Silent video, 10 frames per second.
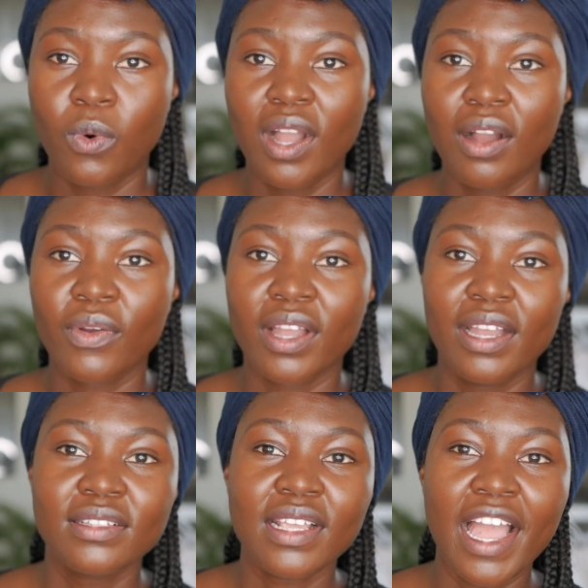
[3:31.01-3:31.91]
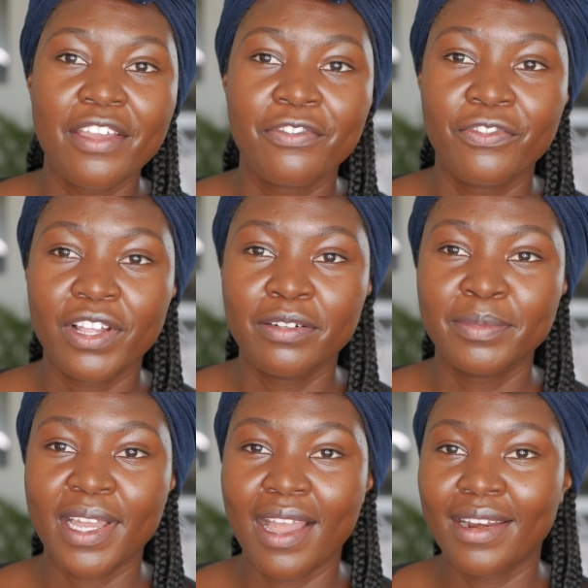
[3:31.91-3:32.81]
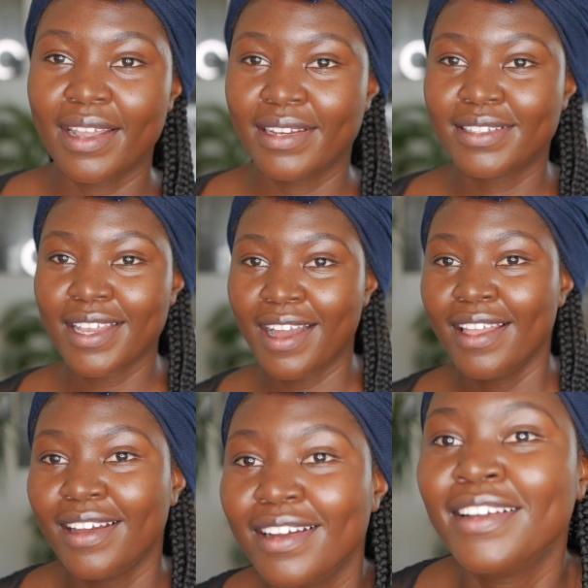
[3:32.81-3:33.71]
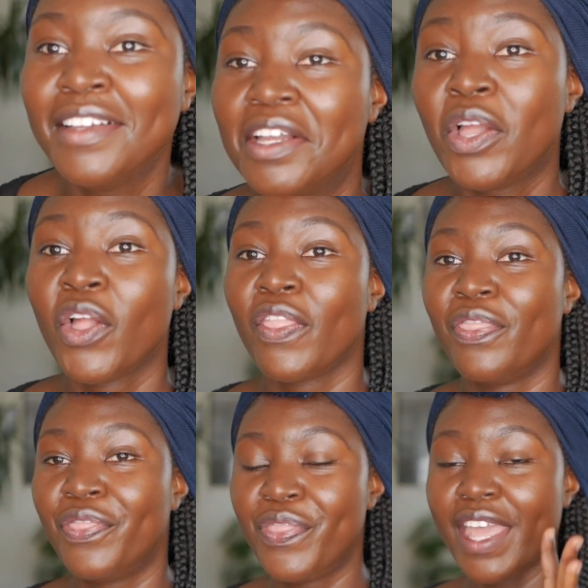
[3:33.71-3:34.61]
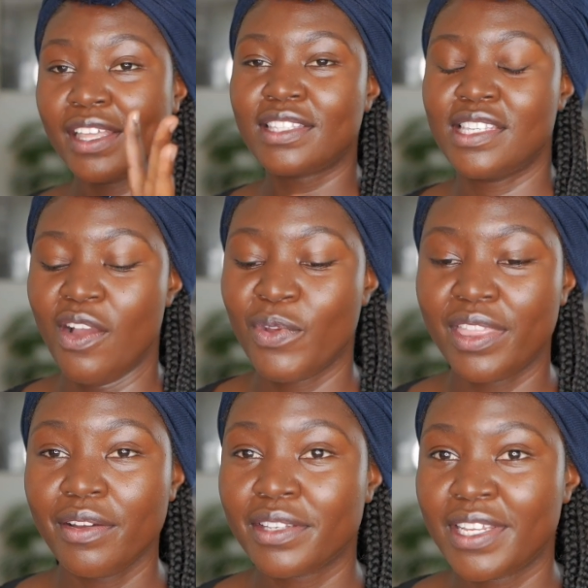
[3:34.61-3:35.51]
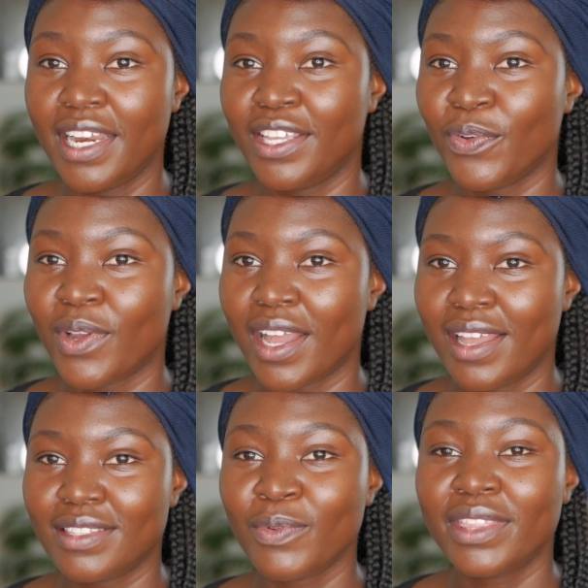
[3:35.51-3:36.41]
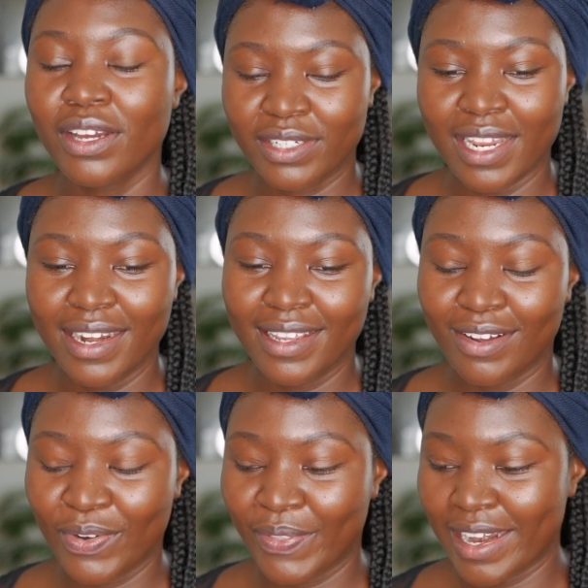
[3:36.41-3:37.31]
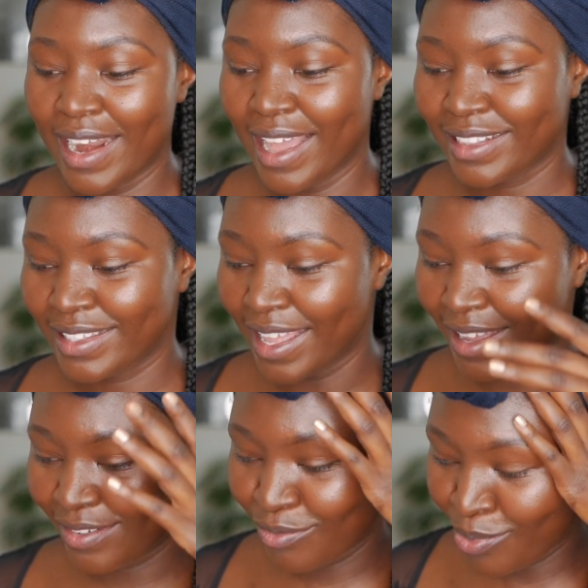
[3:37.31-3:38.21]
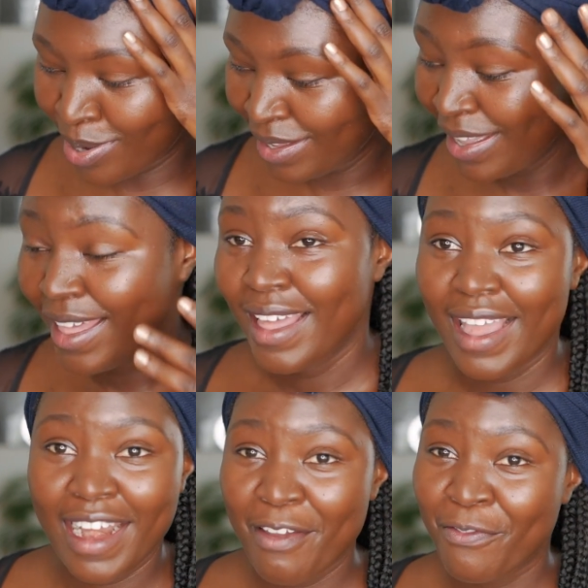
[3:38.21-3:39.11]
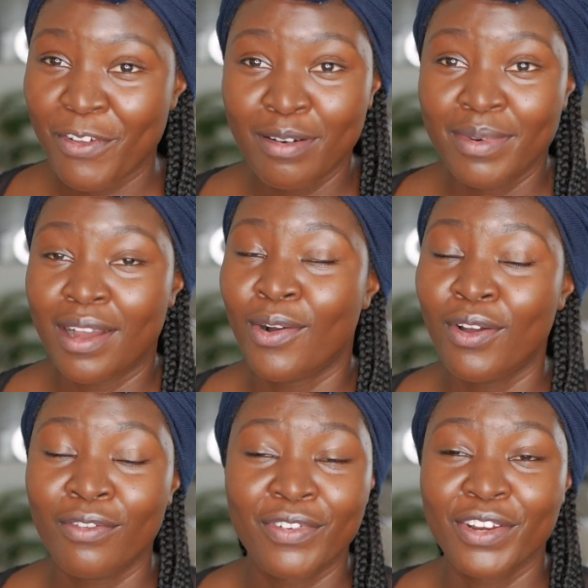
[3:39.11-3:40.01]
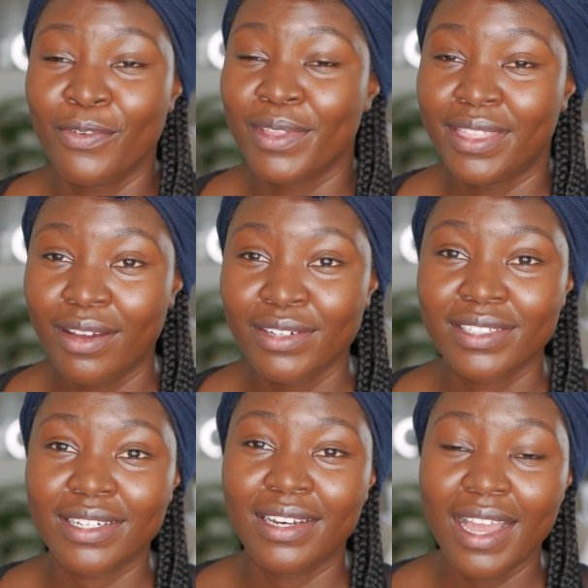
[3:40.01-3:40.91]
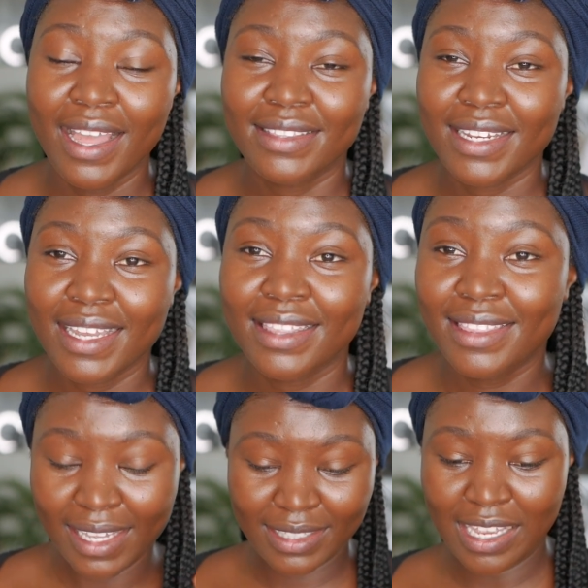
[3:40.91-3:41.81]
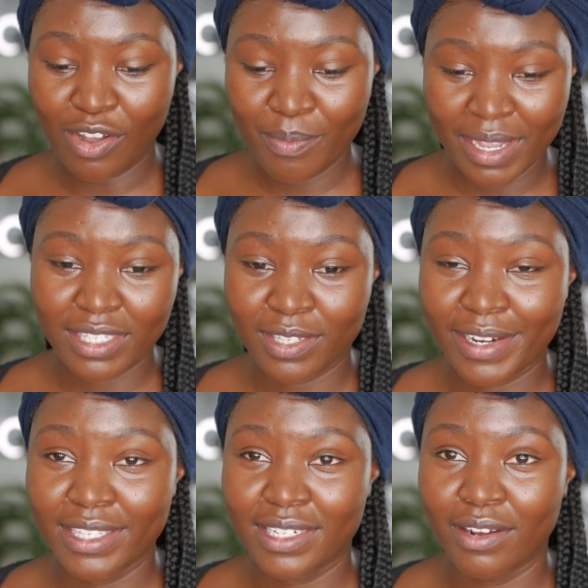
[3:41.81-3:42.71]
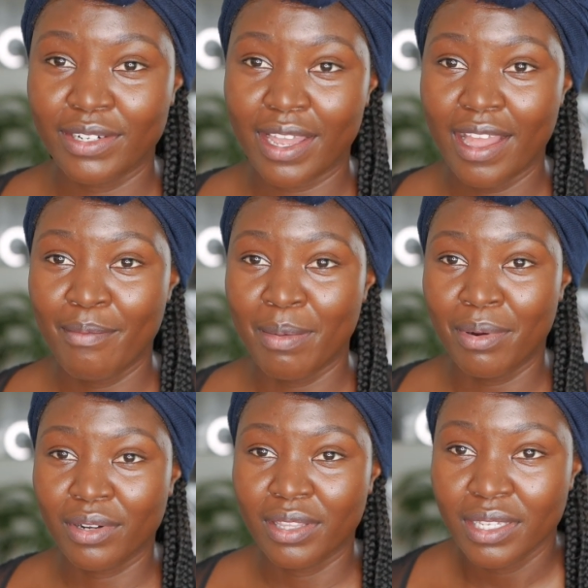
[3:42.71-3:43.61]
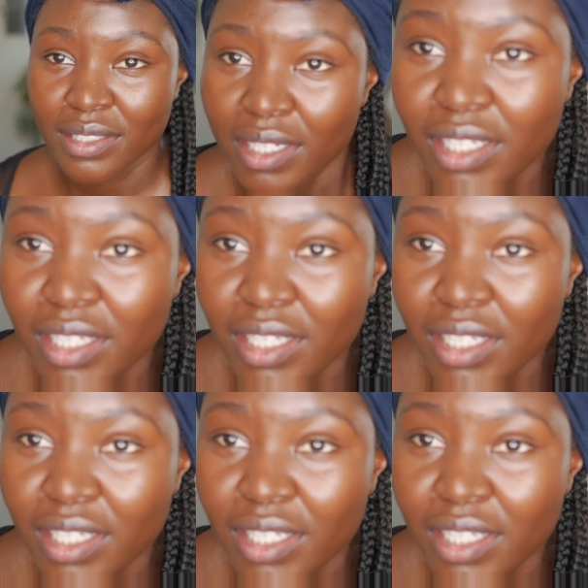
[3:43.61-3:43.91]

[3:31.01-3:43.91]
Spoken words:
wow, guys, I filmed an entire this without telling you guys, without turning on the light, like, and I filmed a whole video without light, like, that's how much stressed out I am about this.